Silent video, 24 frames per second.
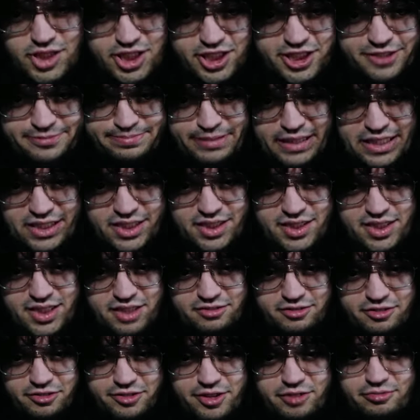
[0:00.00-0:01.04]

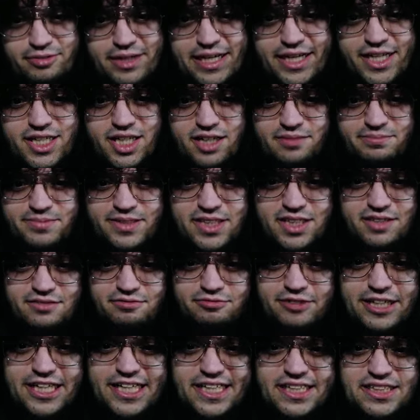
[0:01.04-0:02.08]
Especially when we wake up in the
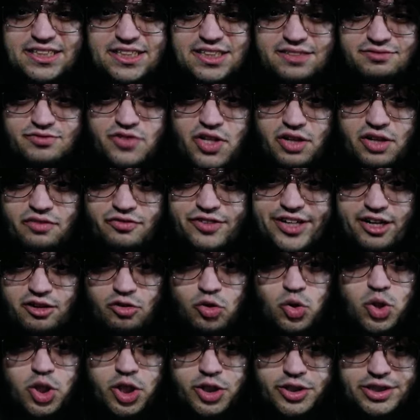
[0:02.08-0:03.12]
land of the
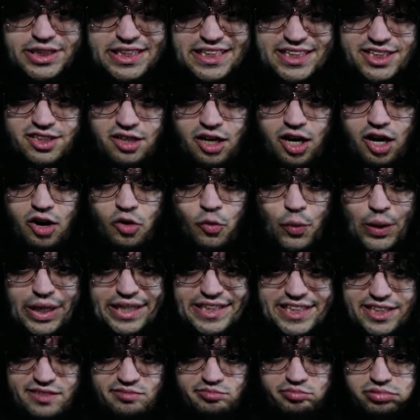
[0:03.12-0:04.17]
real world, it's
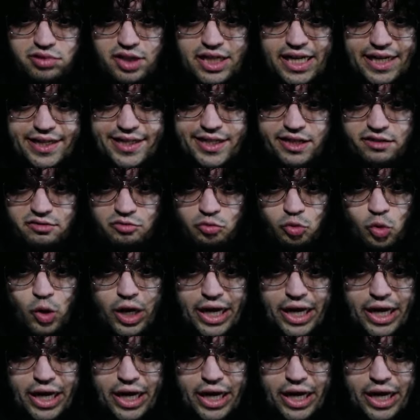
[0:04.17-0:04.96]
always in black and